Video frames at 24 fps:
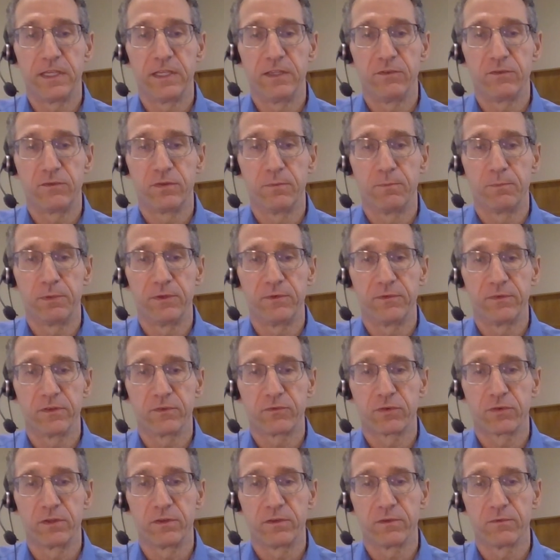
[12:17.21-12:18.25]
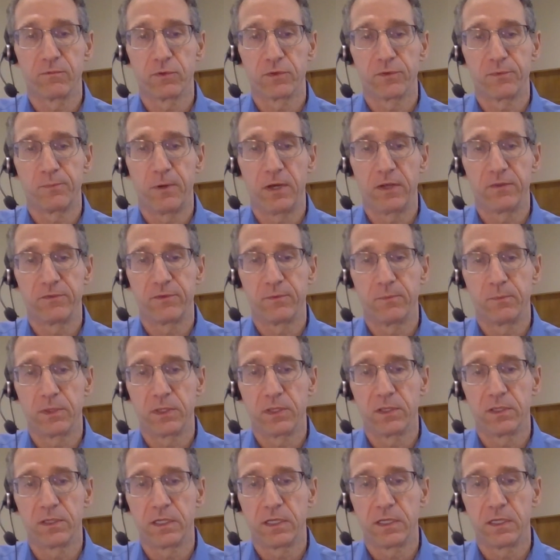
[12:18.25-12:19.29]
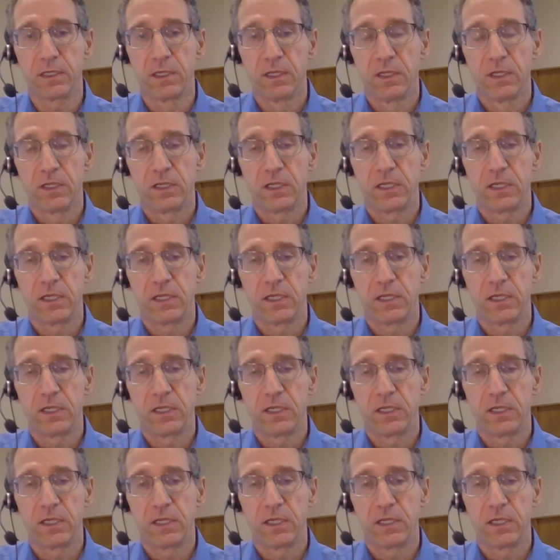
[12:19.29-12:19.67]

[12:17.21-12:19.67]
into positions of responsibility